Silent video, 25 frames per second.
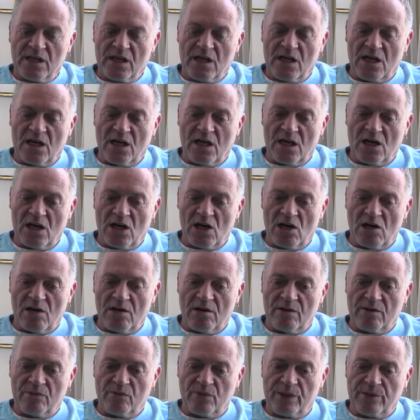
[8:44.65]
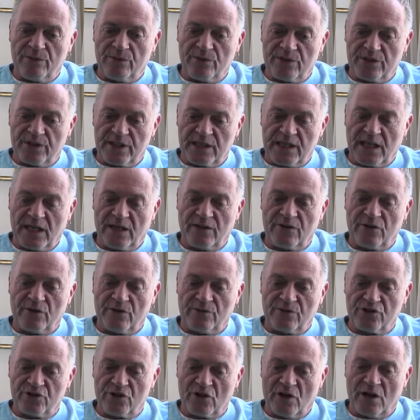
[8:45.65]
Uh, we were
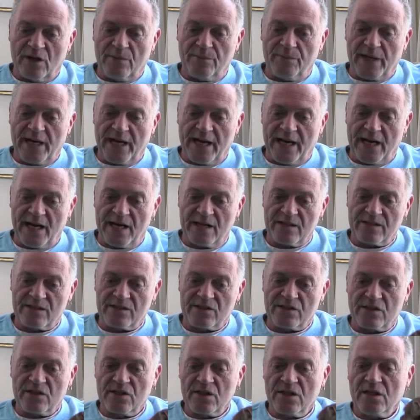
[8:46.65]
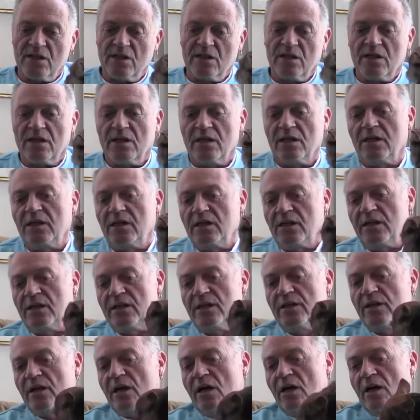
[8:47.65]
together. Sean passed
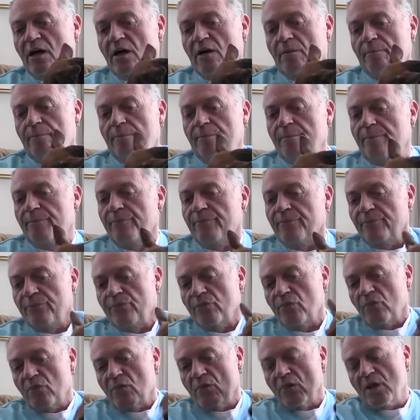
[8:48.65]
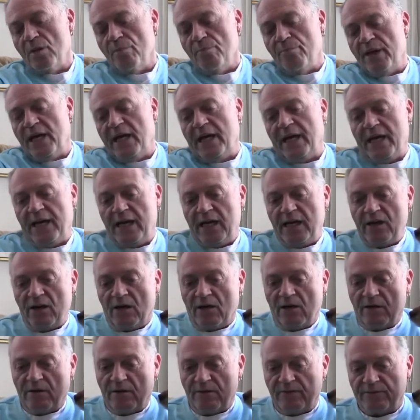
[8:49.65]
in um, May
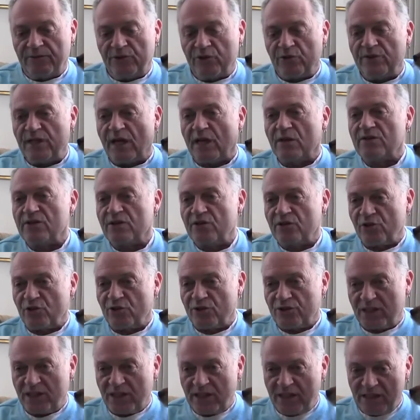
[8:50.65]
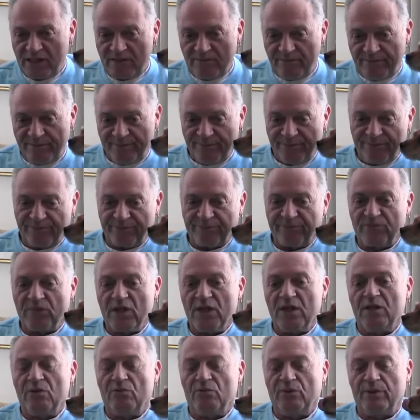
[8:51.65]
of 2013.
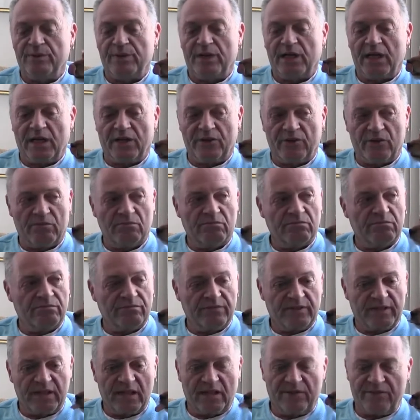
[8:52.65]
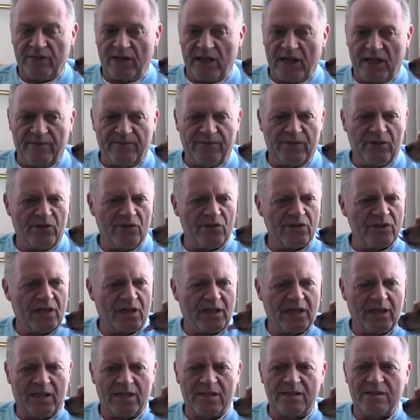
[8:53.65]
We were together seven and a half years,
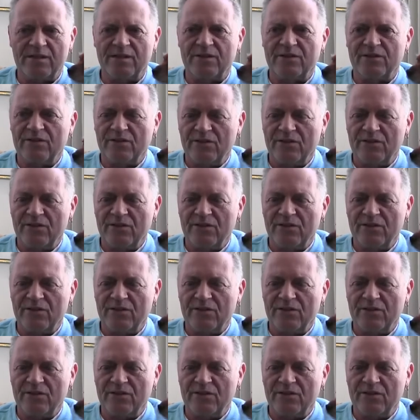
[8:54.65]
I guess.